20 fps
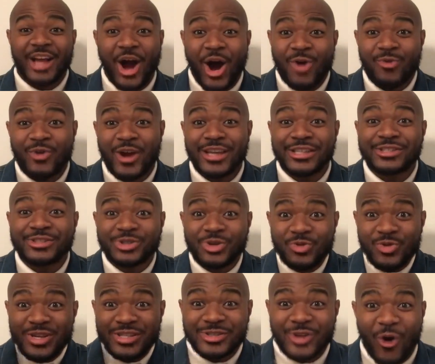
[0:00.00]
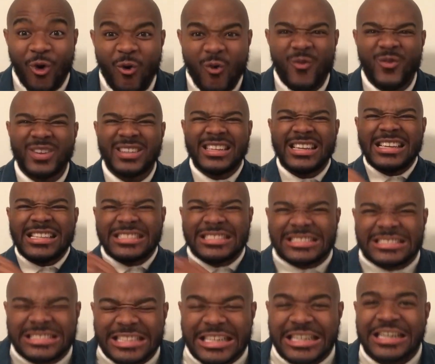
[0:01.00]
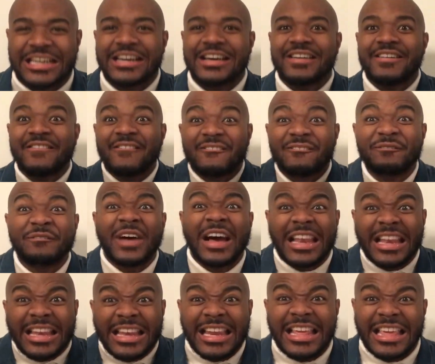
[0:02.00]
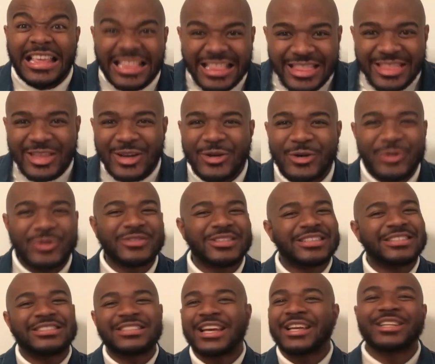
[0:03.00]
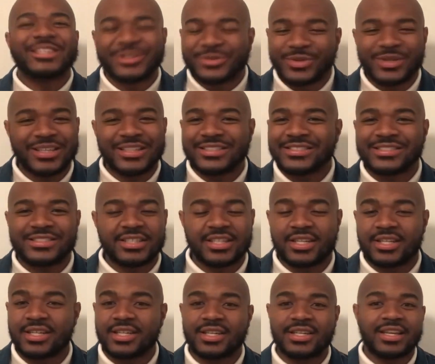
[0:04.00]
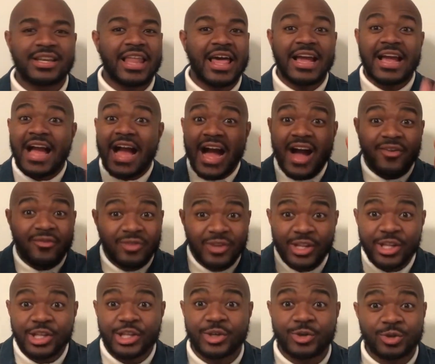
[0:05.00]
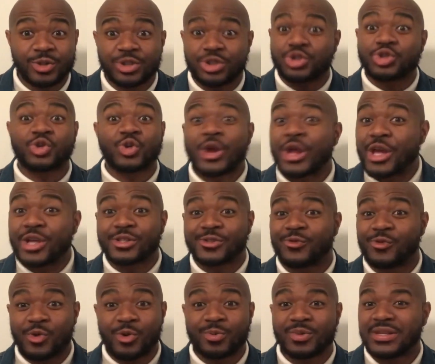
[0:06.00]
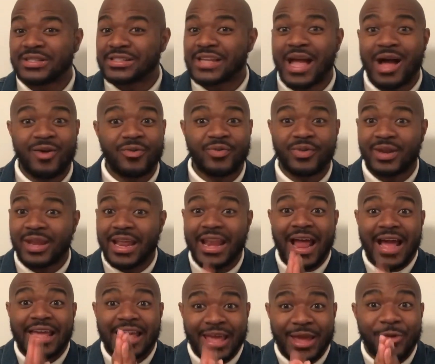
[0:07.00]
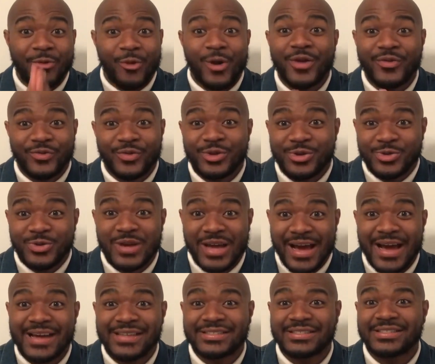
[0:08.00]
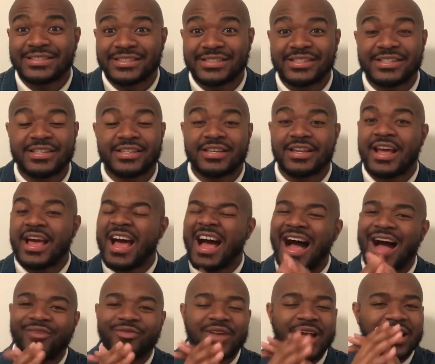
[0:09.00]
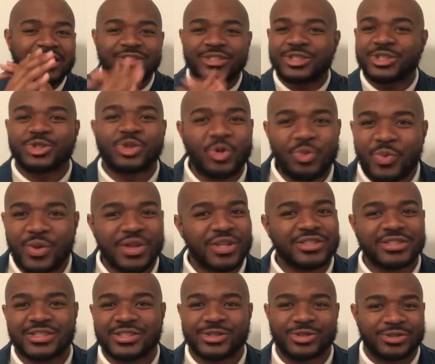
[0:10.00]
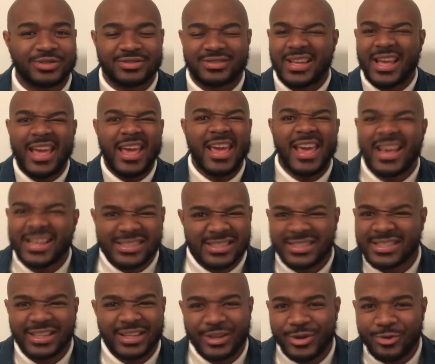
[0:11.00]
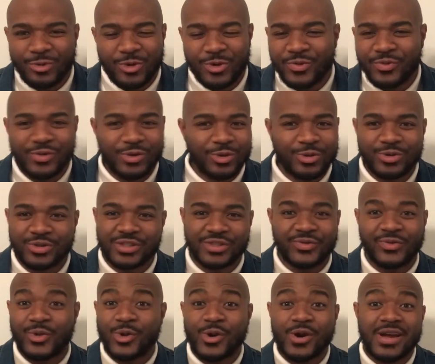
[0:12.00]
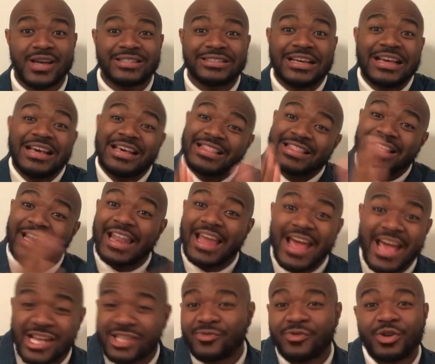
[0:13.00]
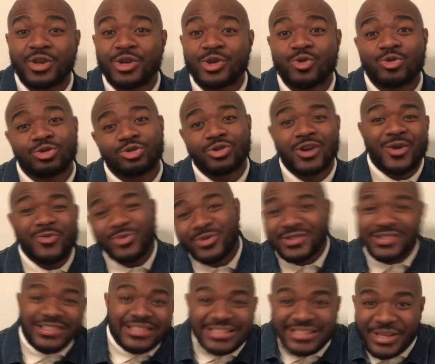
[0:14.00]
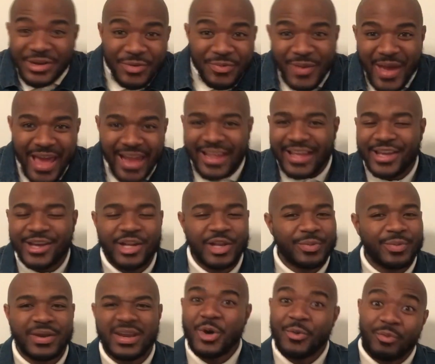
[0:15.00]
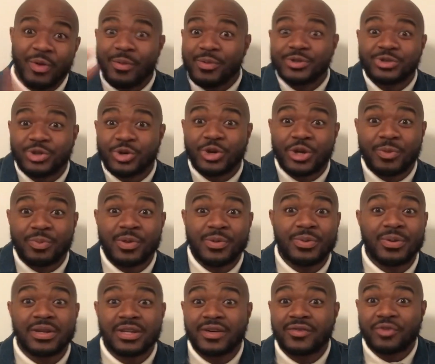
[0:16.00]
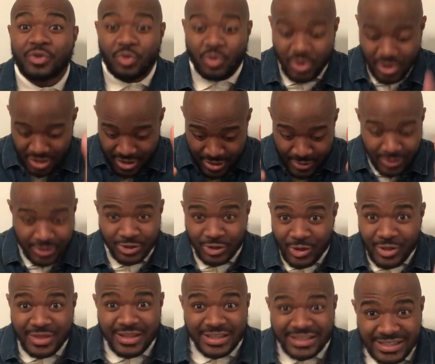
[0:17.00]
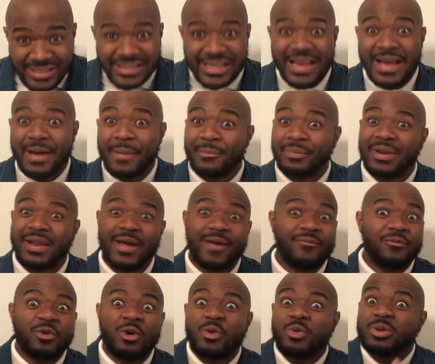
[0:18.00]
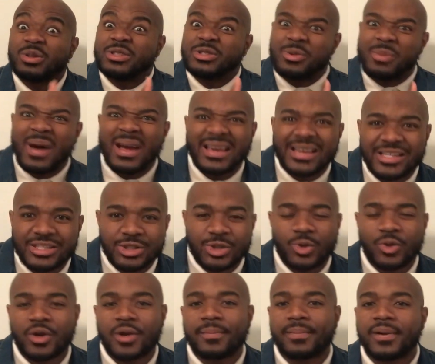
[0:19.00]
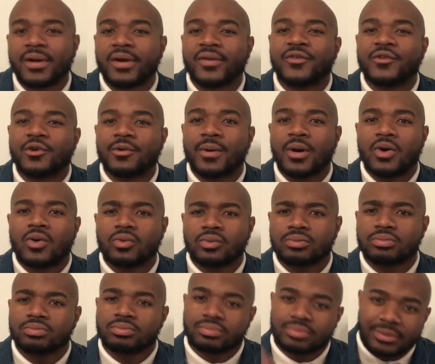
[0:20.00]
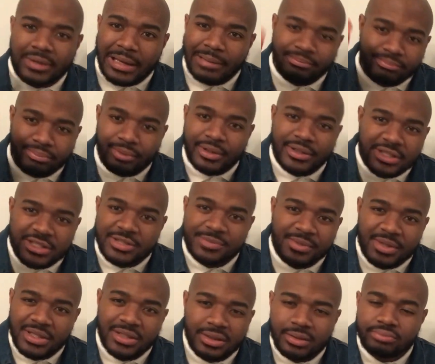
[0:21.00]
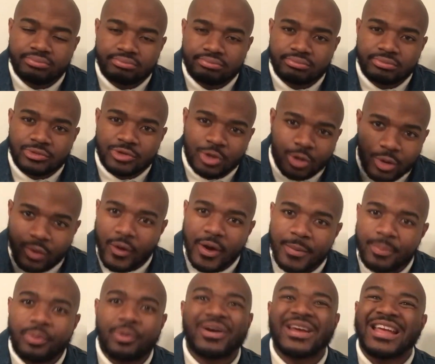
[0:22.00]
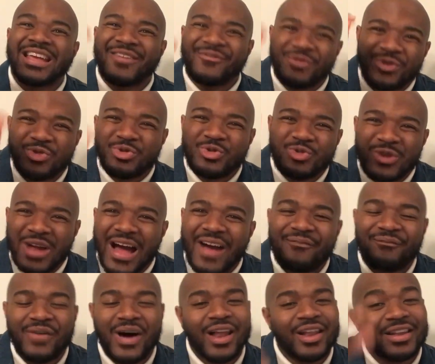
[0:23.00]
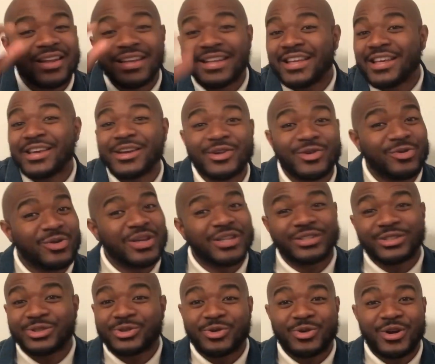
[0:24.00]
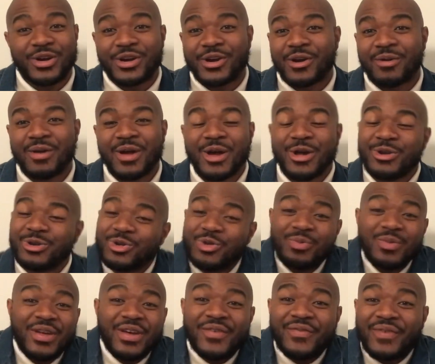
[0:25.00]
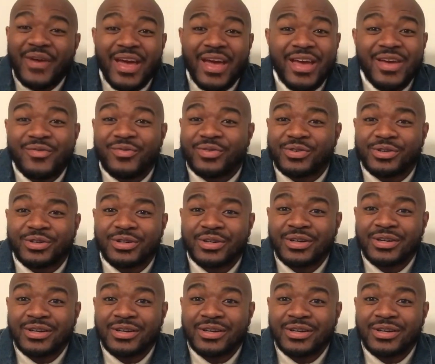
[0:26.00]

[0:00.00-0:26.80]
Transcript: All right, so it's over, it's done. Finito, the tailoring is done. Like, I've literally transformed this outfit and I can't wait for you guys to see it. I've gotten so many just excellent reviews as far as the last video dropped with the cinematic element, but majority of people loved it, whether it was on this platform, whether it's on my Instagram platform. Oh, that brings me to a great point. If you do not follow the kid on Instagram, do me a favor.